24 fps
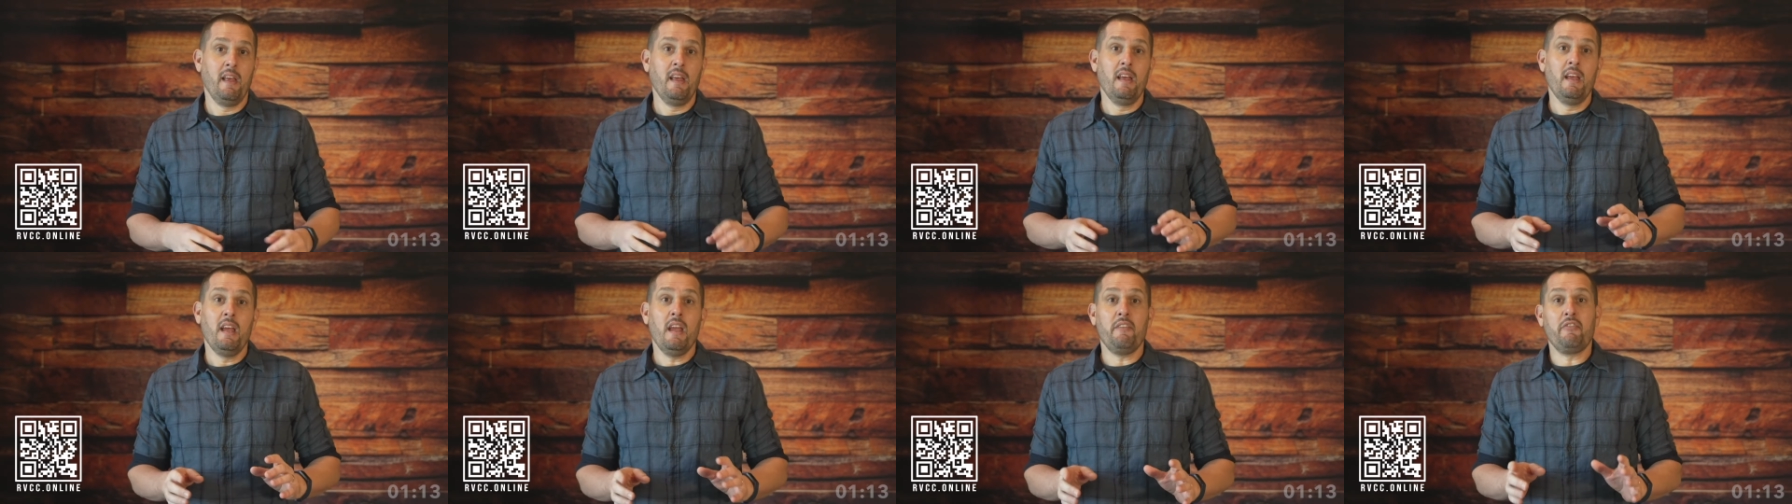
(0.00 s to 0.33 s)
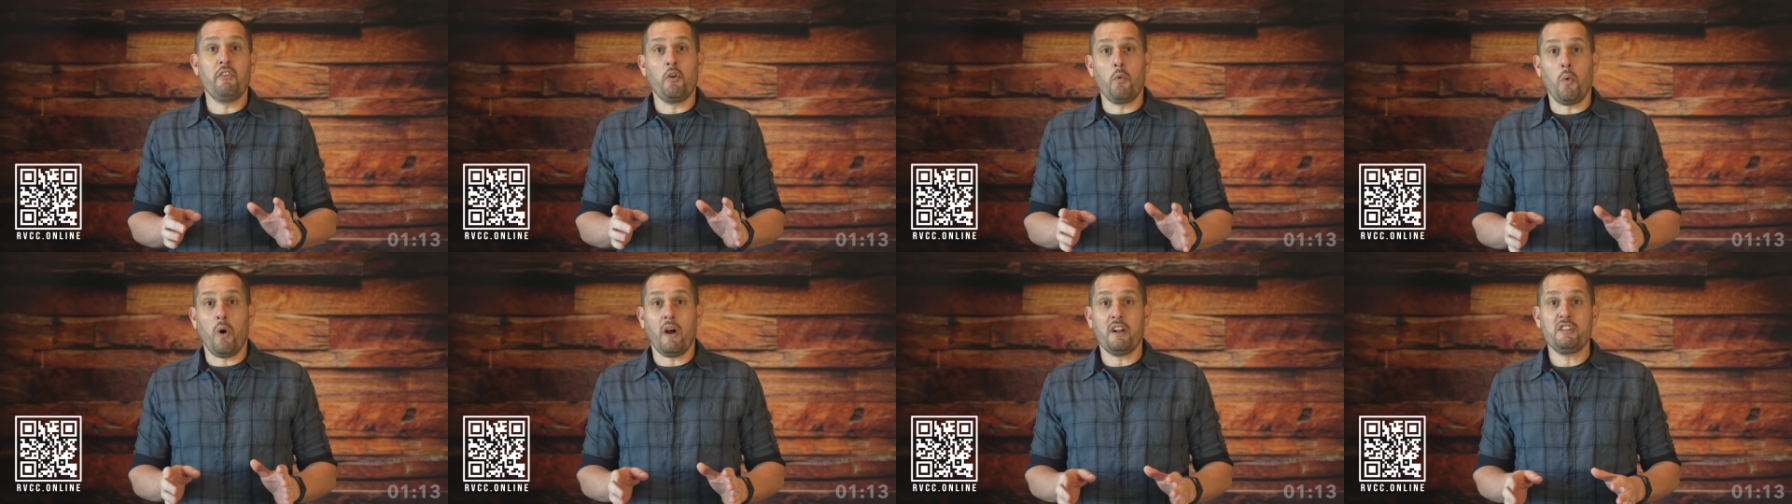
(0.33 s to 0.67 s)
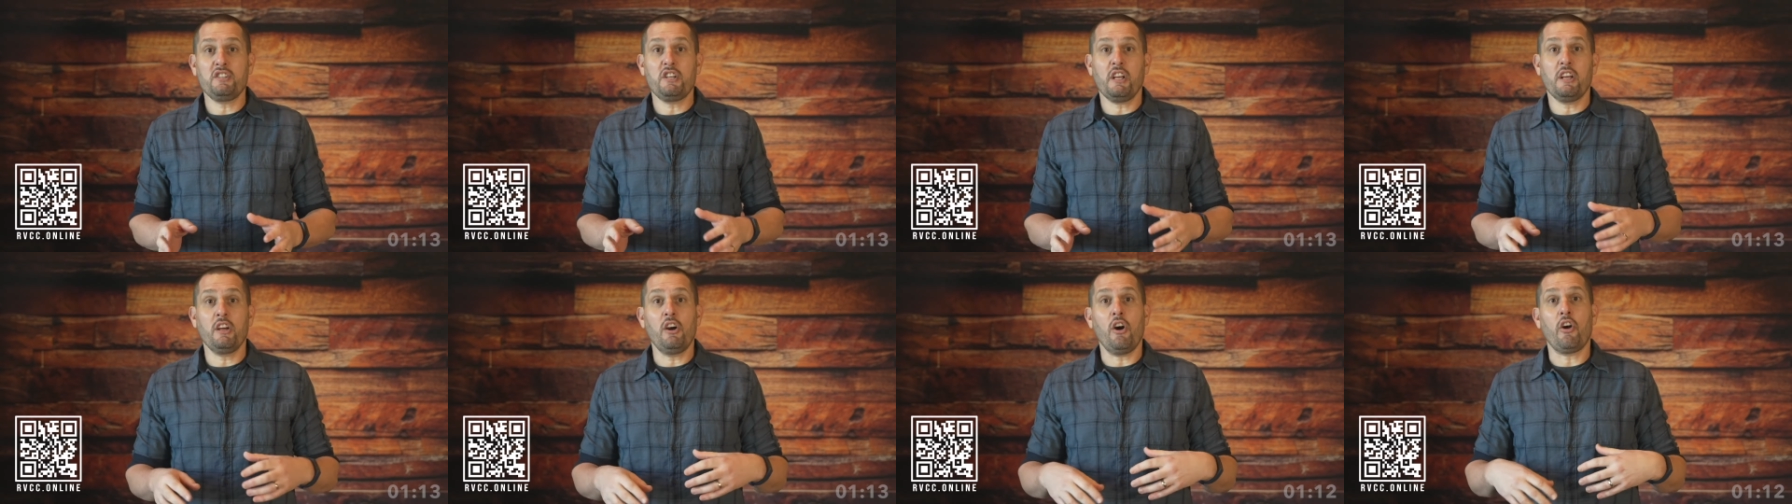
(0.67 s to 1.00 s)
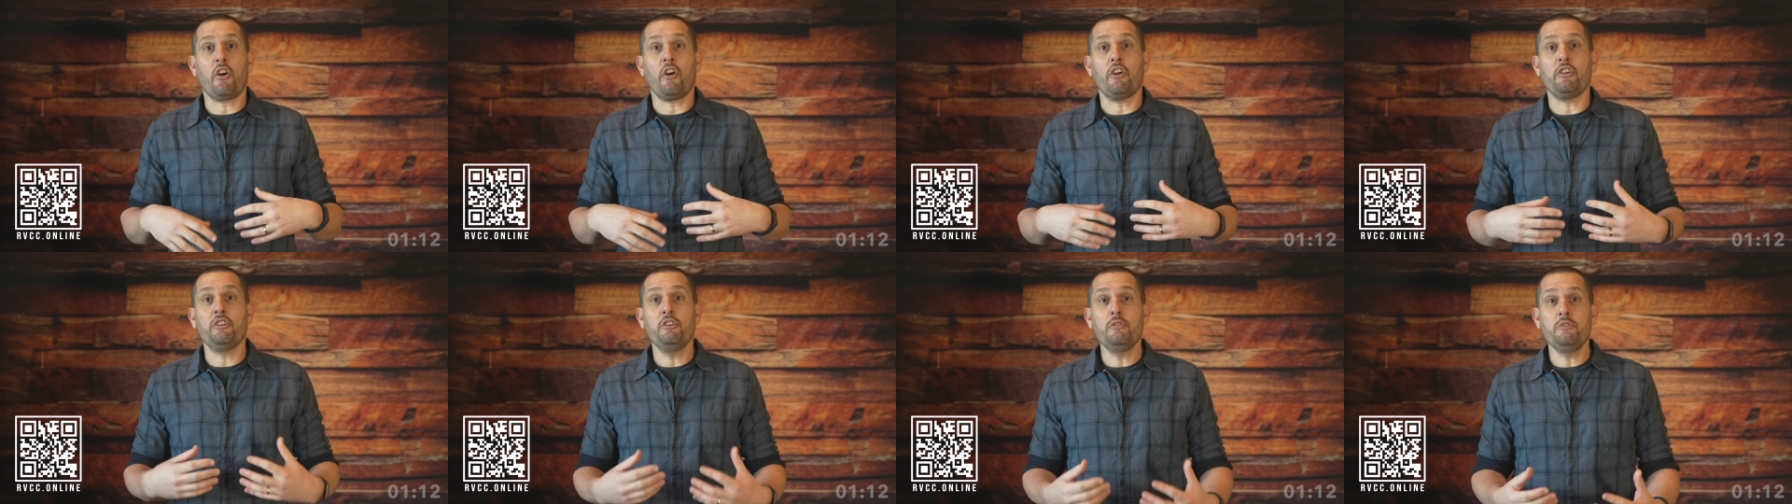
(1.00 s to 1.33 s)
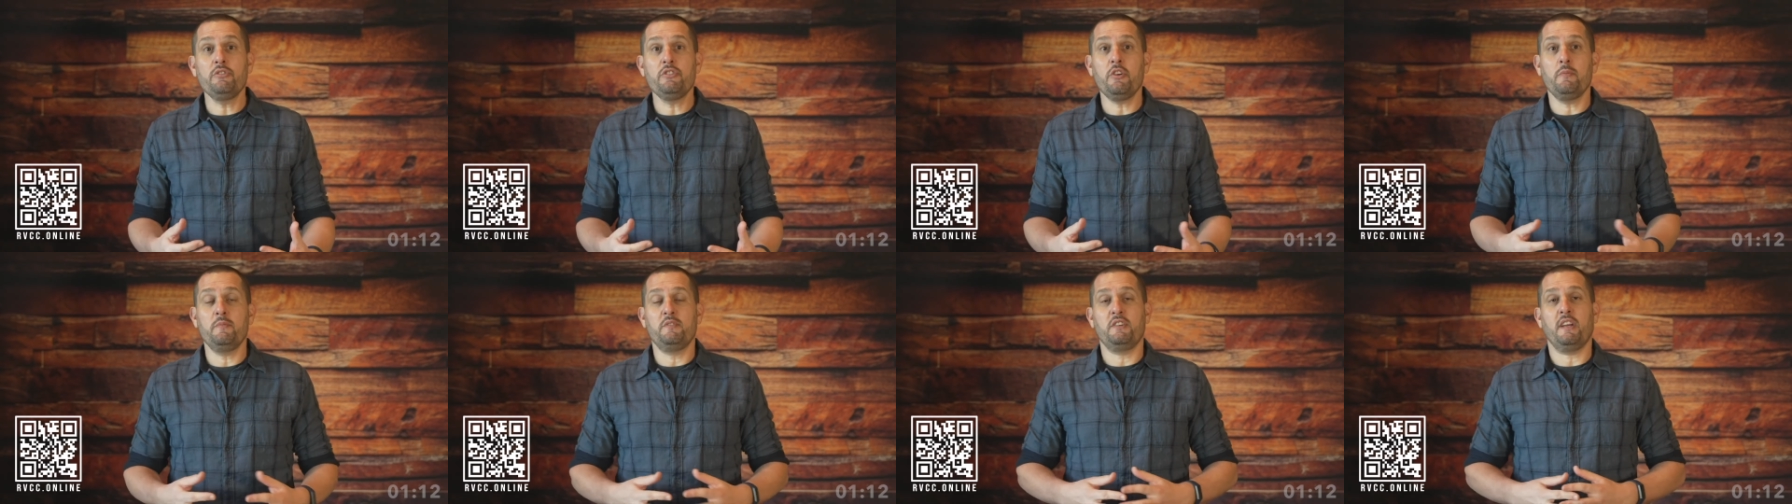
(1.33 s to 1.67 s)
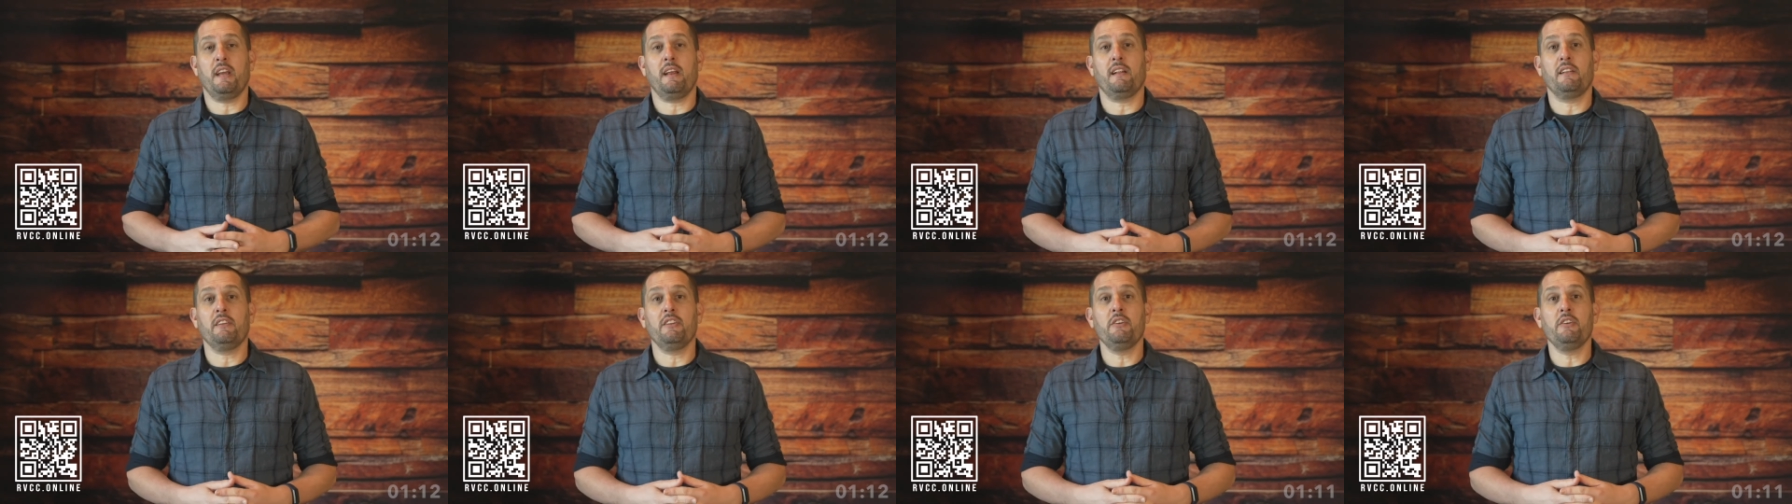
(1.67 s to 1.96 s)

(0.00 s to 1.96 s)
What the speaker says: If you're watching on our YouTube channel,